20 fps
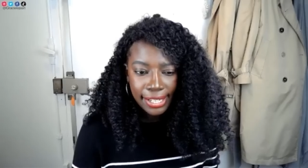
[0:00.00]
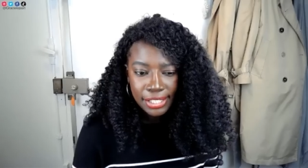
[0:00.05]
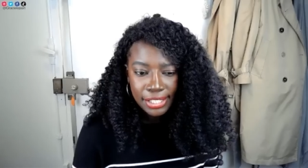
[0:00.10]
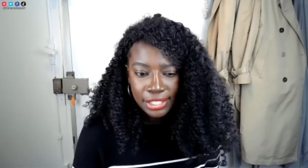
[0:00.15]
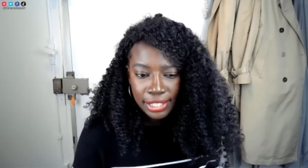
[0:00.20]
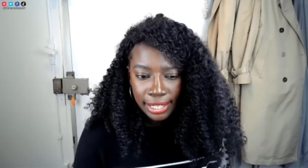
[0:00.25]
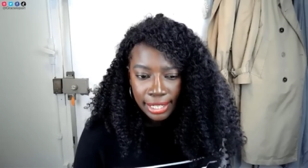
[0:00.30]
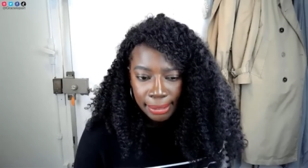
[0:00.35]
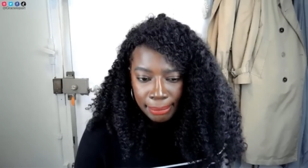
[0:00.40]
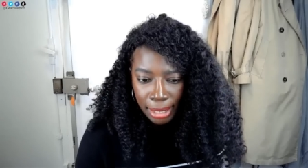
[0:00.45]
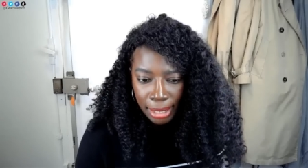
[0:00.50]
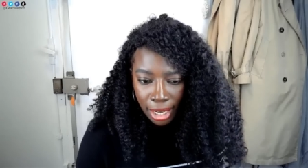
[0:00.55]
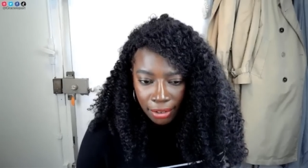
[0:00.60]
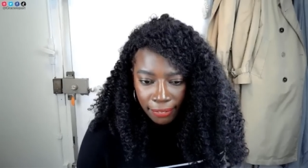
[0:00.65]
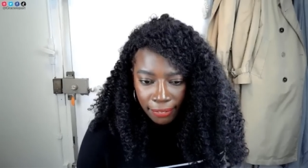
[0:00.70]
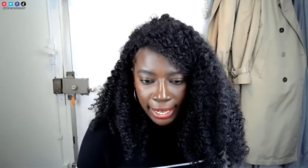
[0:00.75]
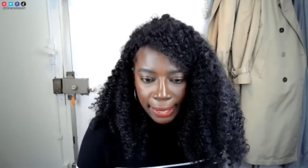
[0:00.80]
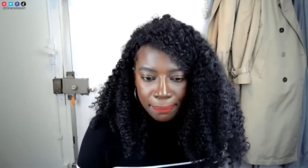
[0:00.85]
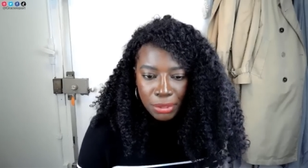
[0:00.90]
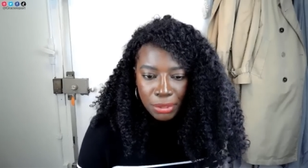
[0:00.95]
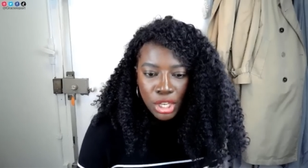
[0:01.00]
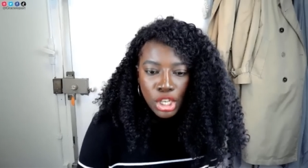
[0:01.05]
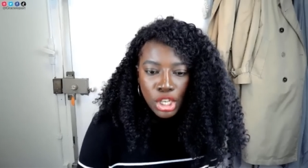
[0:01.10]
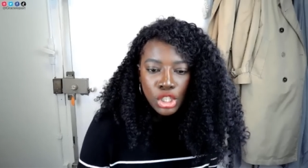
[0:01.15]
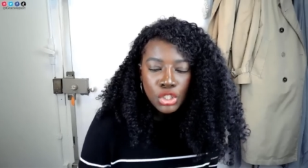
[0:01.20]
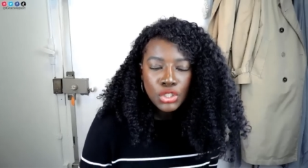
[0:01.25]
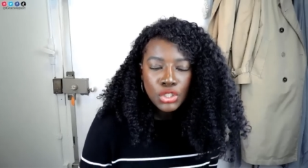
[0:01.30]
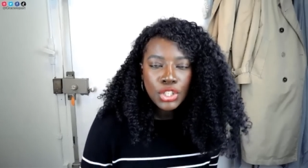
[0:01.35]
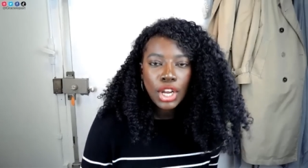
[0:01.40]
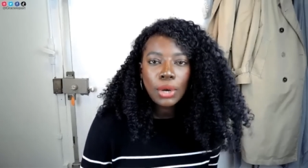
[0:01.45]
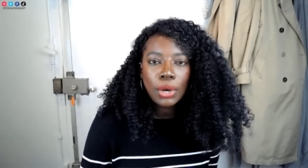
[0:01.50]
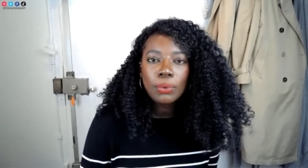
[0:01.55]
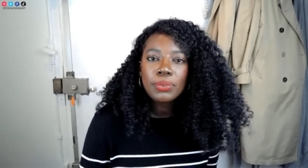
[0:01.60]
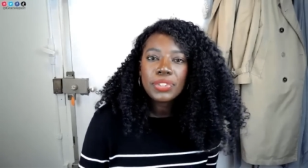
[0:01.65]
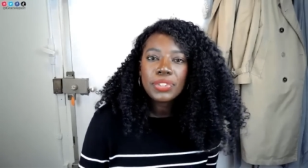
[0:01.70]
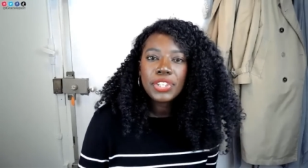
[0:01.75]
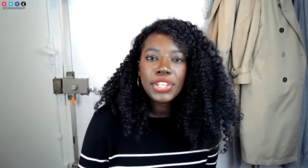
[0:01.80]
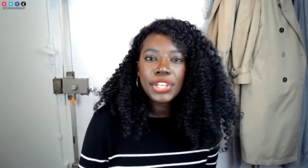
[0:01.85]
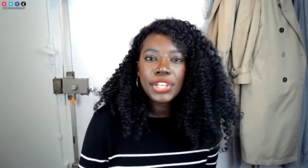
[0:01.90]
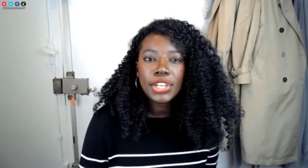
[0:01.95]
to him? All right. So
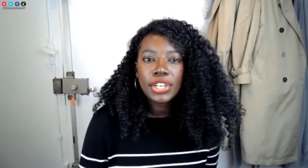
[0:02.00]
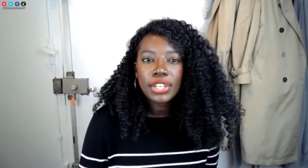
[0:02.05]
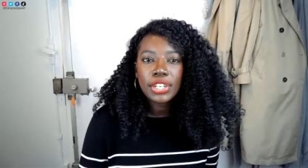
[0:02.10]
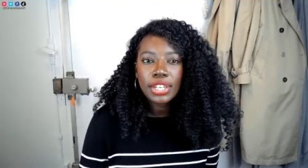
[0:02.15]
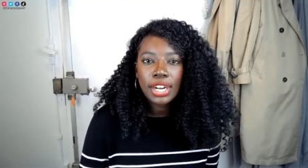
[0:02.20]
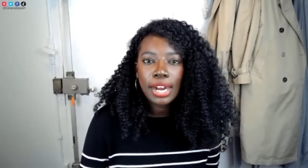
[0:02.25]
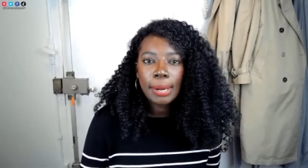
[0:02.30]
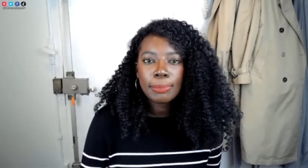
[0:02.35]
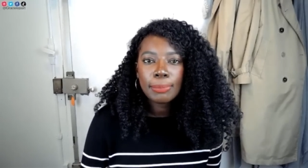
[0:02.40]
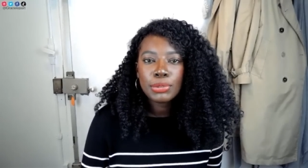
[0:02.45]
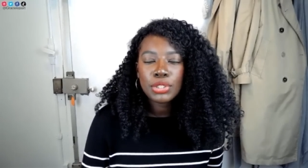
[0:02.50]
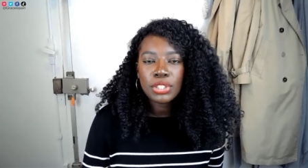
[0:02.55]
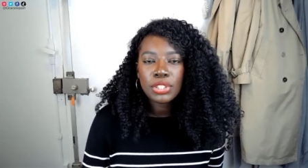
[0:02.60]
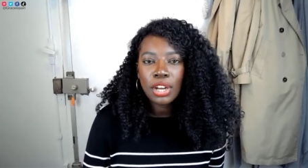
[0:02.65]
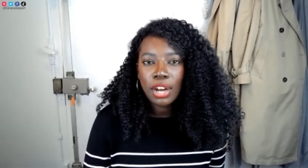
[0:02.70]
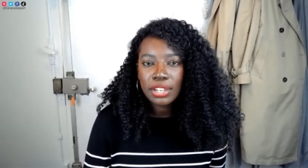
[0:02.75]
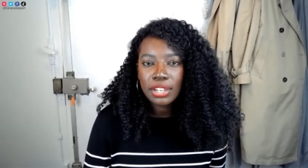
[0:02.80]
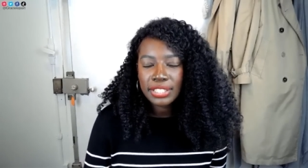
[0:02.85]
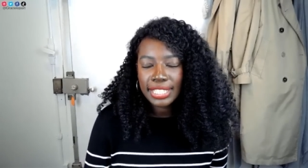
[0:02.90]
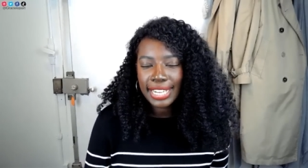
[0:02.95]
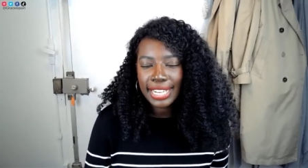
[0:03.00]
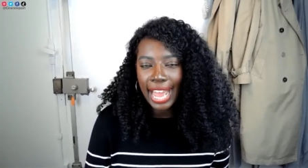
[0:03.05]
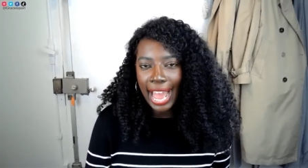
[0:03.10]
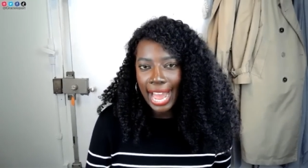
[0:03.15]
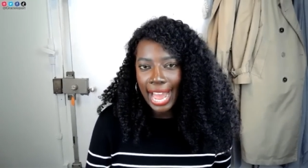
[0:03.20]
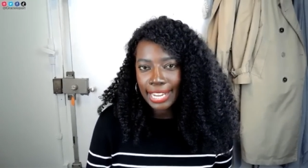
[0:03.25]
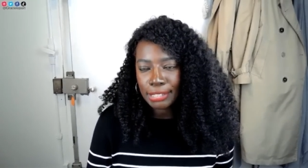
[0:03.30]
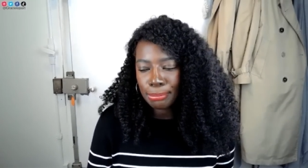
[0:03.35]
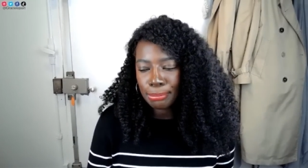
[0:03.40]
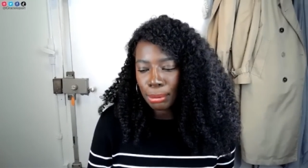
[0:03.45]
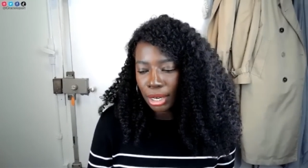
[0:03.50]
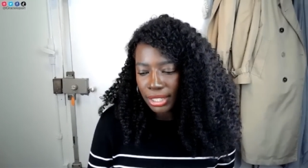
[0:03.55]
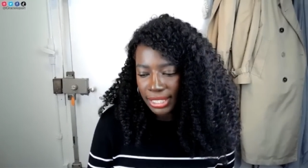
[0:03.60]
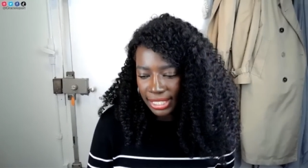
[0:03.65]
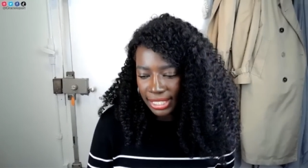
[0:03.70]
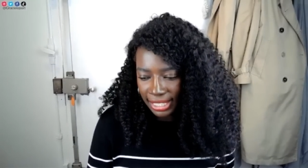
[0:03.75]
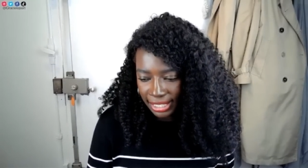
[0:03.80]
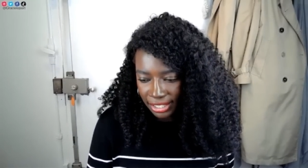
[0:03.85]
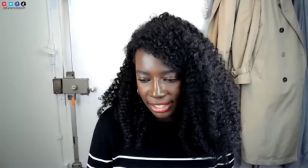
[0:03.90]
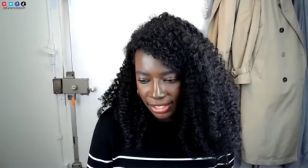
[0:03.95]
here comes toxic ass
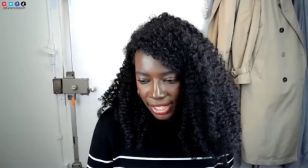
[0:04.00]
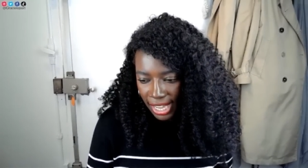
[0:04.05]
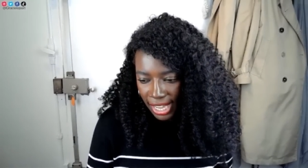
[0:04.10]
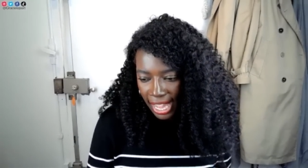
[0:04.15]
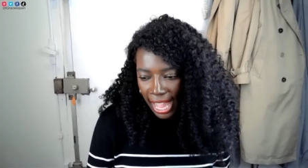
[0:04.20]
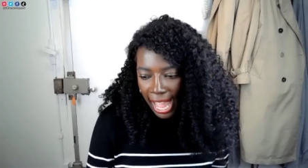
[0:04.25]
Bartise.